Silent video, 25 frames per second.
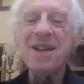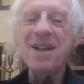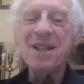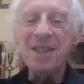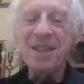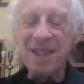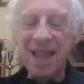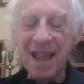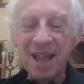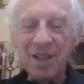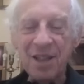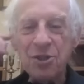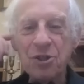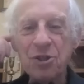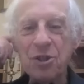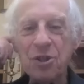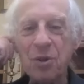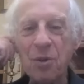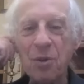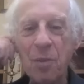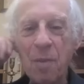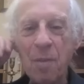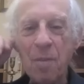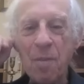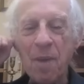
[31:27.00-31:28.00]
Yep, That's yep.
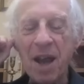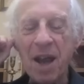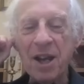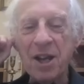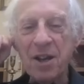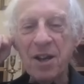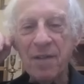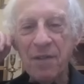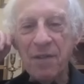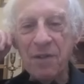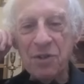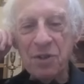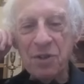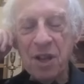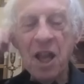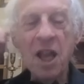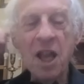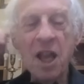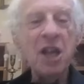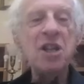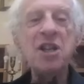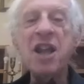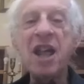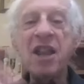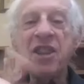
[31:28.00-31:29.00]
magnificent.
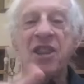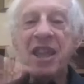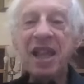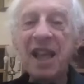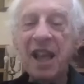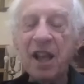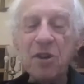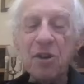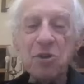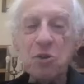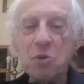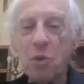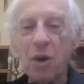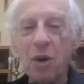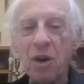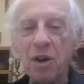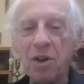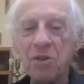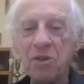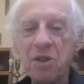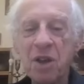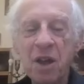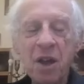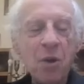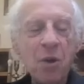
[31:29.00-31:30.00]
Nothing else
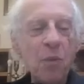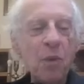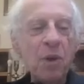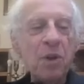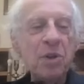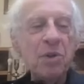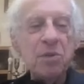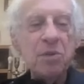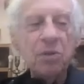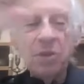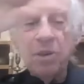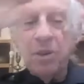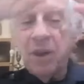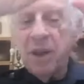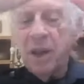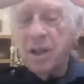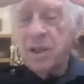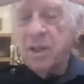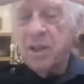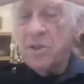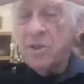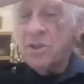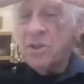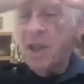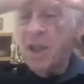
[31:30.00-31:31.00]
works. When you look at
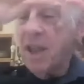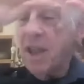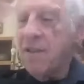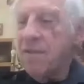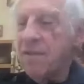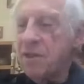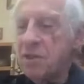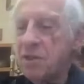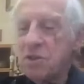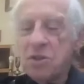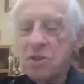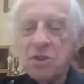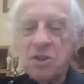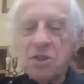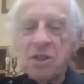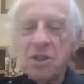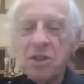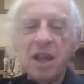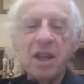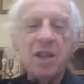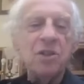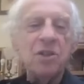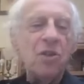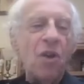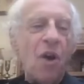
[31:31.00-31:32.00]
Stanovich's
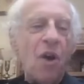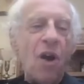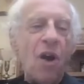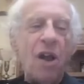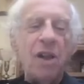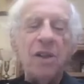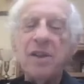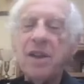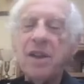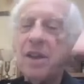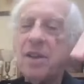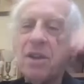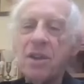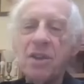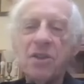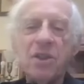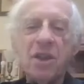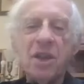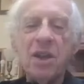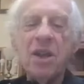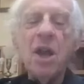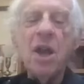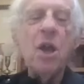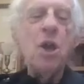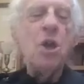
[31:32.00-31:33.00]
studies, all the other thing,